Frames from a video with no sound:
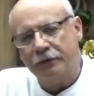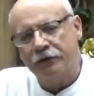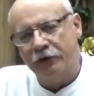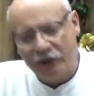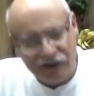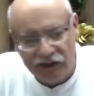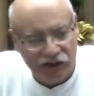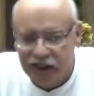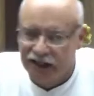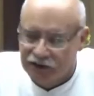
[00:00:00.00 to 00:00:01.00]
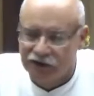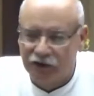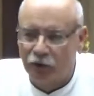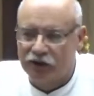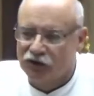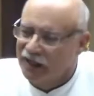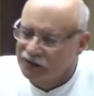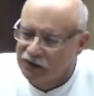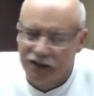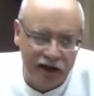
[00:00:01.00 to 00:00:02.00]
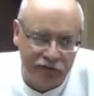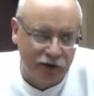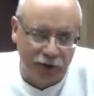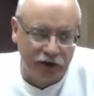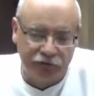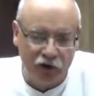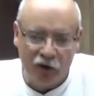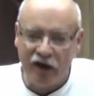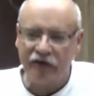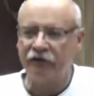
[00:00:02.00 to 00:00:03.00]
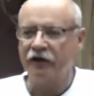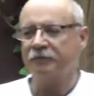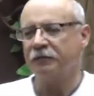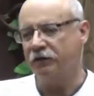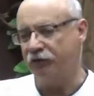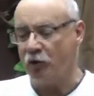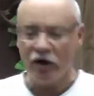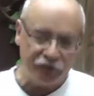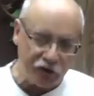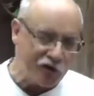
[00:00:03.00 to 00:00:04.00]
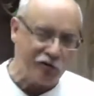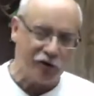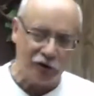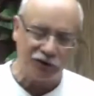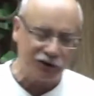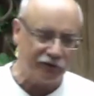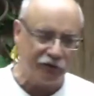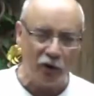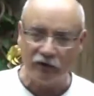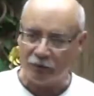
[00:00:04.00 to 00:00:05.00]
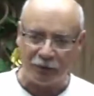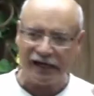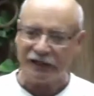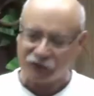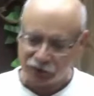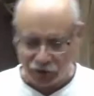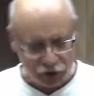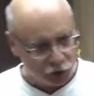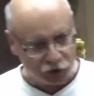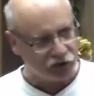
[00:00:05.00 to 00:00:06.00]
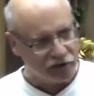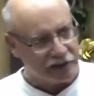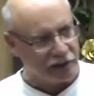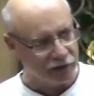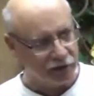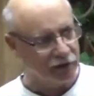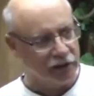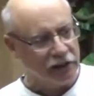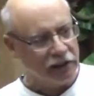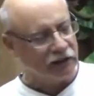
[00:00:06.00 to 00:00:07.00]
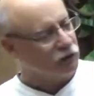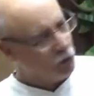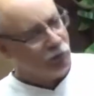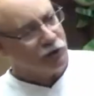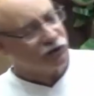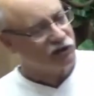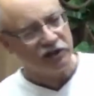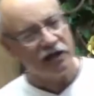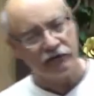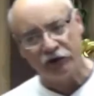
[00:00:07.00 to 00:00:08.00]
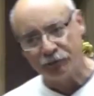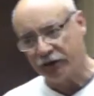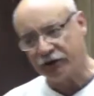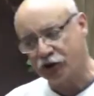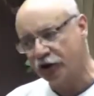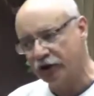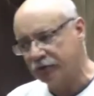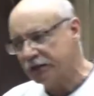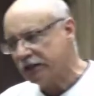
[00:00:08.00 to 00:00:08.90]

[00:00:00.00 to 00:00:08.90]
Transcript: there is a sense in which that's inevitable. If you have heroes and if you have a pastor that you train under, it's almost inevitable that you're going to